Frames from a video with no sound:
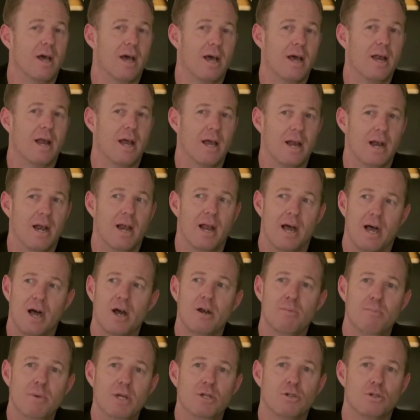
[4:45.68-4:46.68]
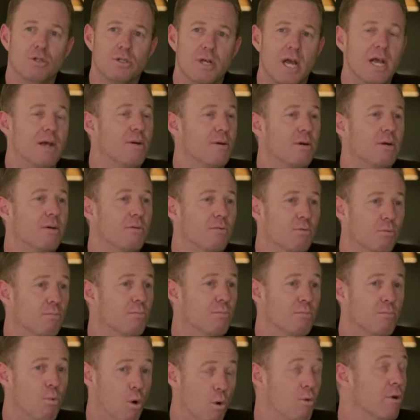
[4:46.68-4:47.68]
It, allowed me to take
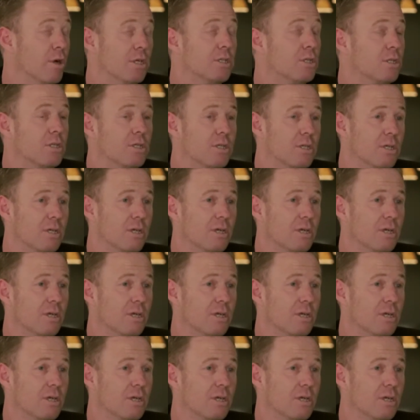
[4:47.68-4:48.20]
more risks.